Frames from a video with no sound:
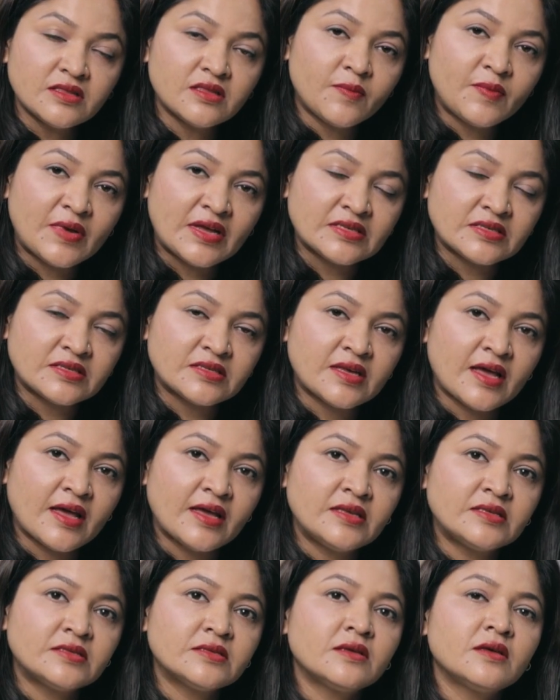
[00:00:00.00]
in the breast
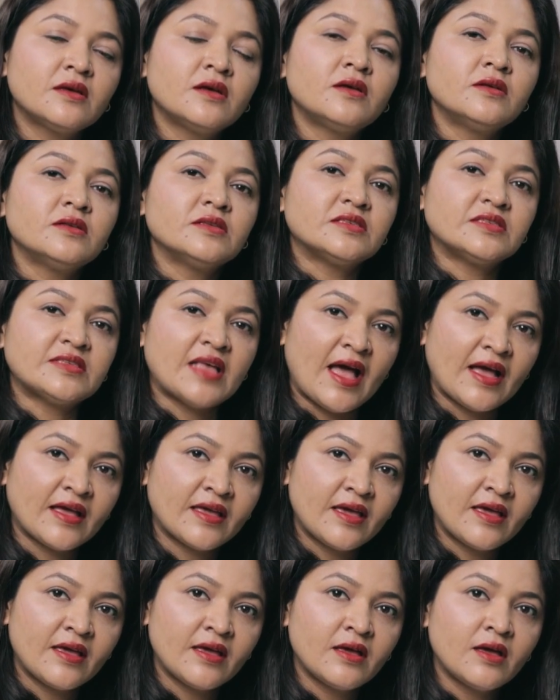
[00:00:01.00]
size,
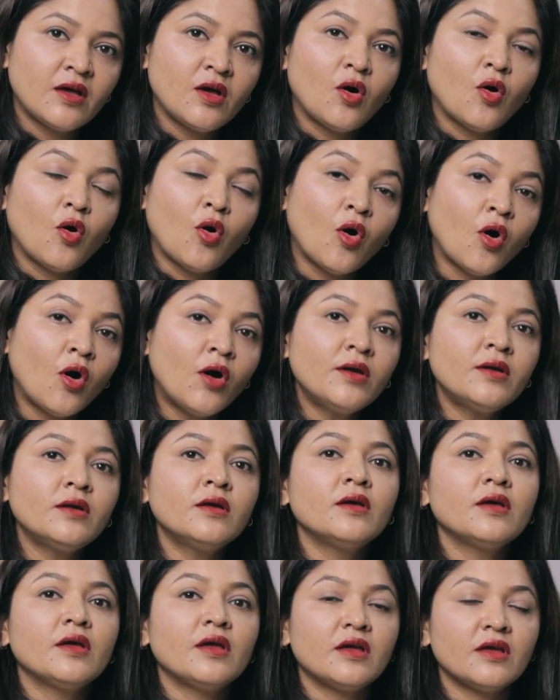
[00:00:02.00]
sagging, or
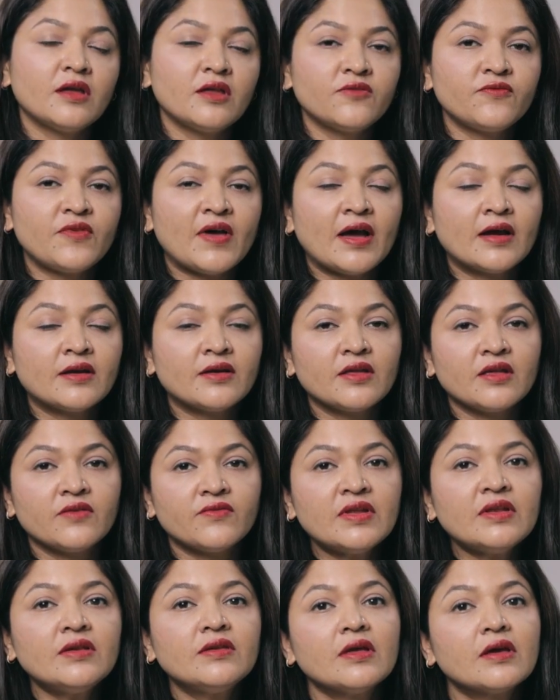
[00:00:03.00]
in fact
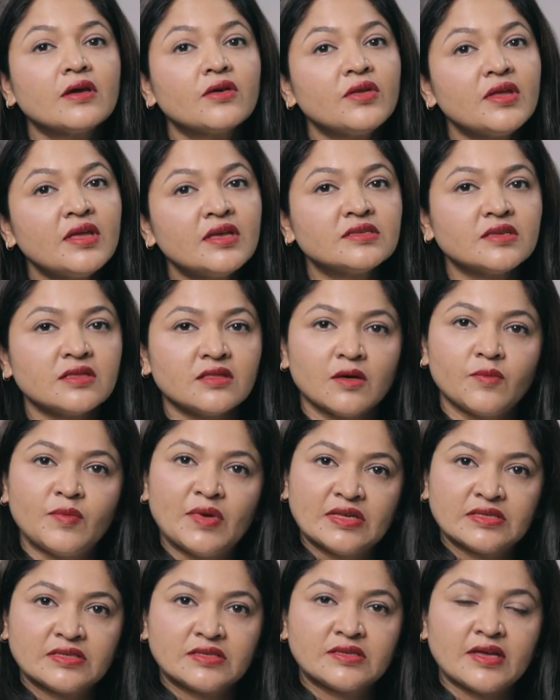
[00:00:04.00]
even decrease in the
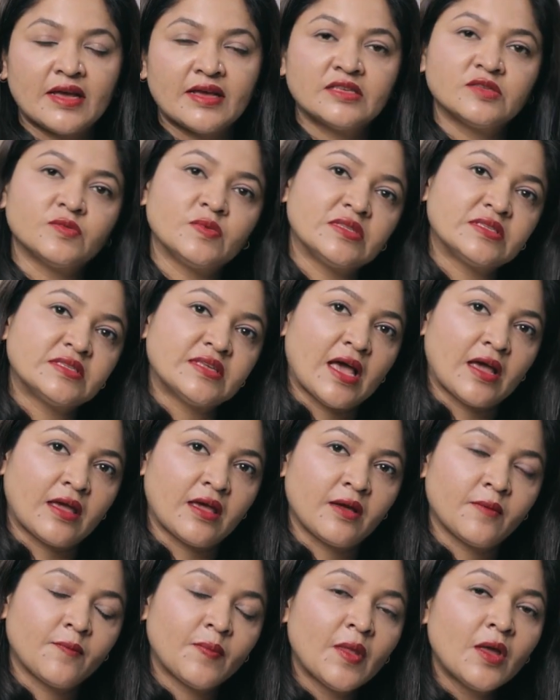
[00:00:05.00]
breast size with
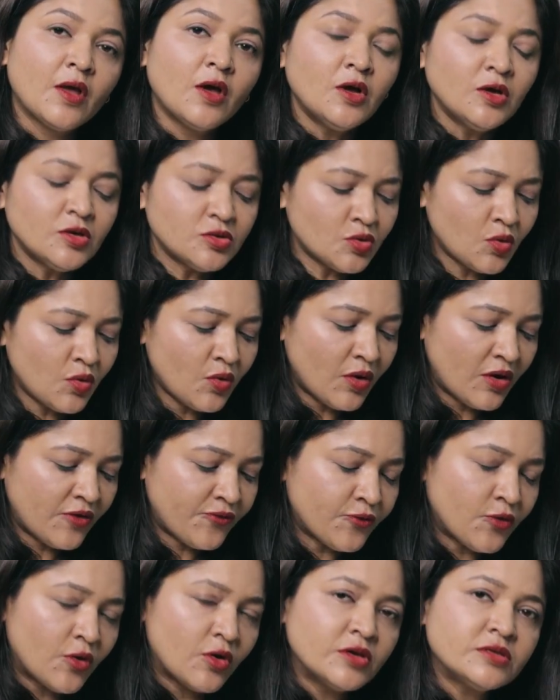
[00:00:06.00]
sagging. So
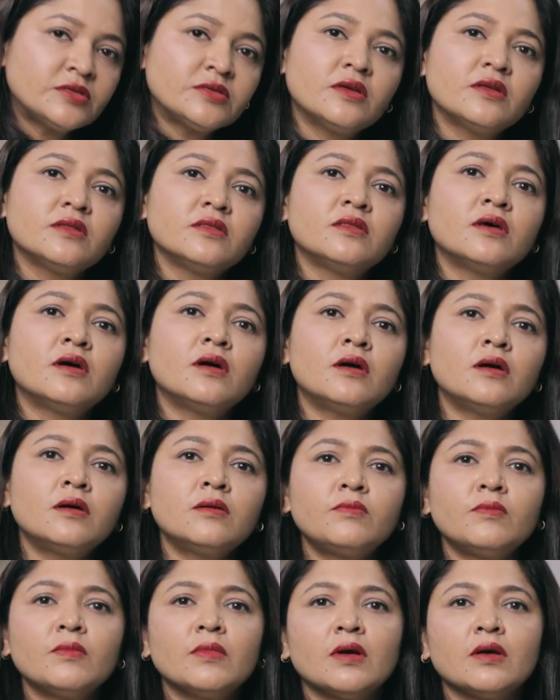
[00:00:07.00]
of course
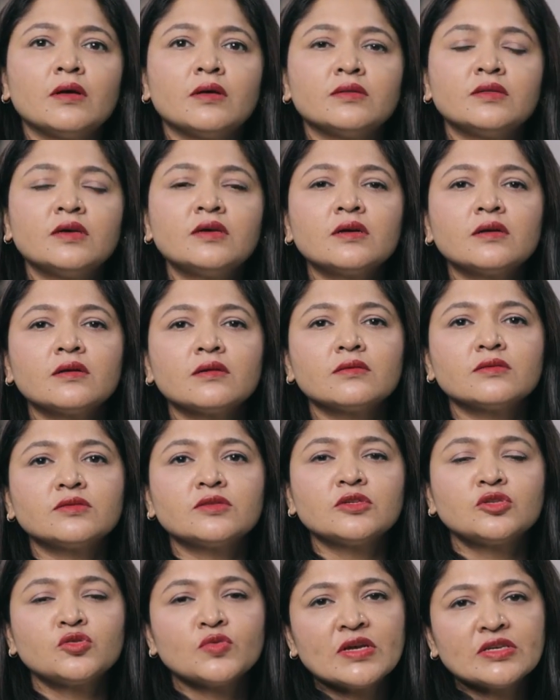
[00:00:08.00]
the
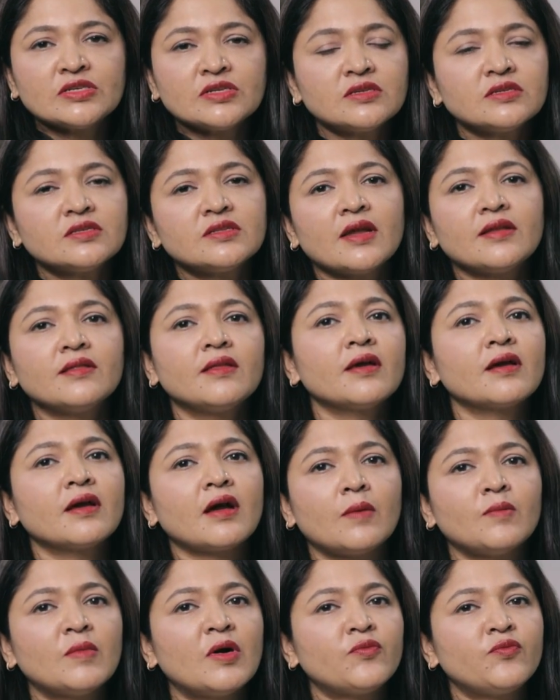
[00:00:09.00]
situations that they
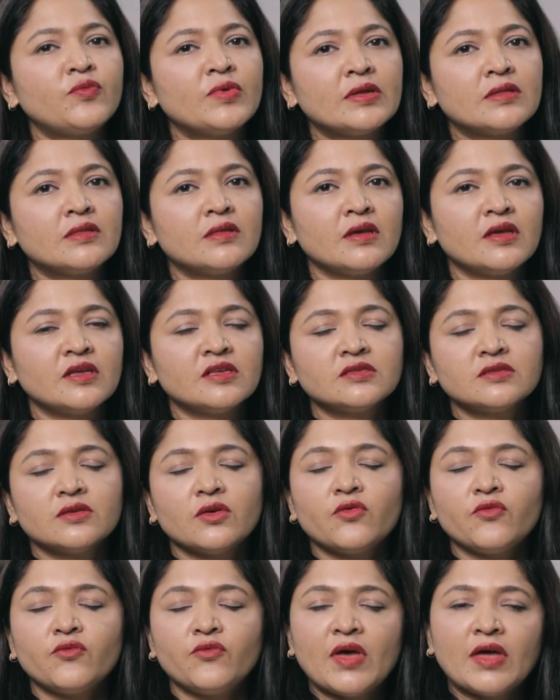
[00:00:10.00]
come up with is
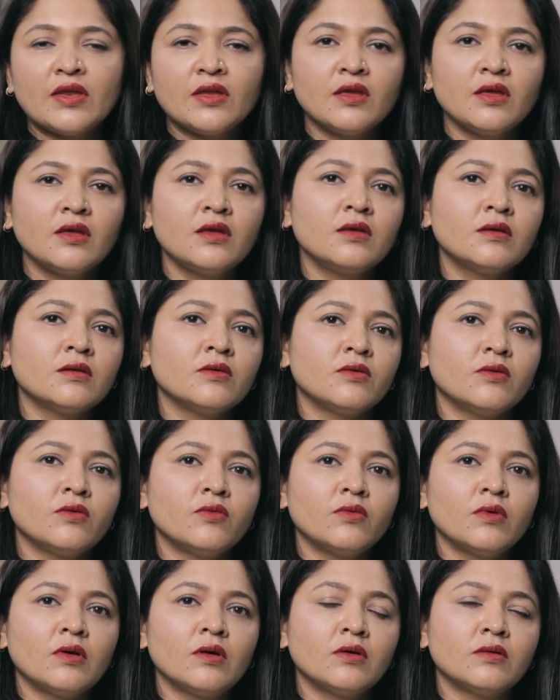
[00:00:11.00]
very
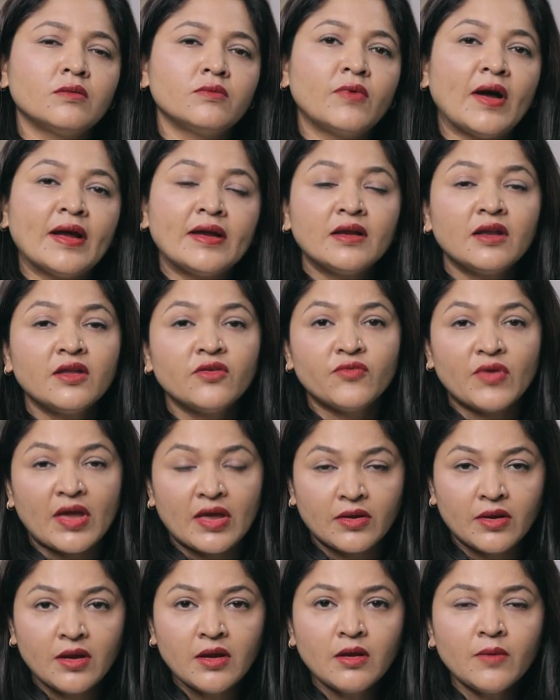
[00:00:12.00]
widely
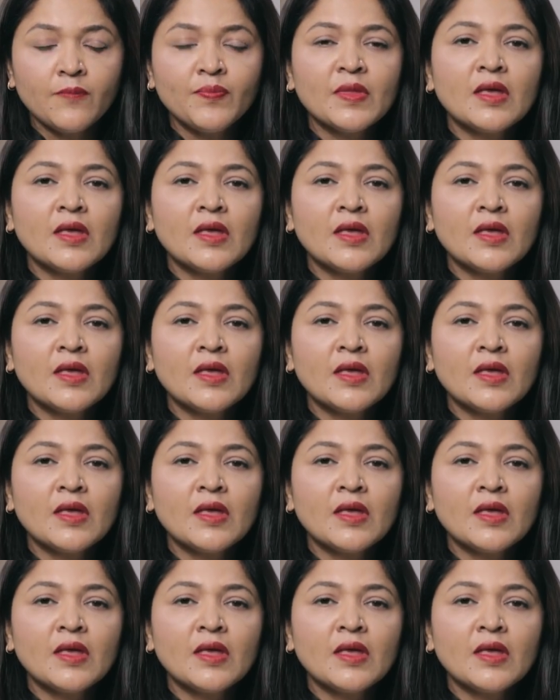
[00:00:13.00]
varied.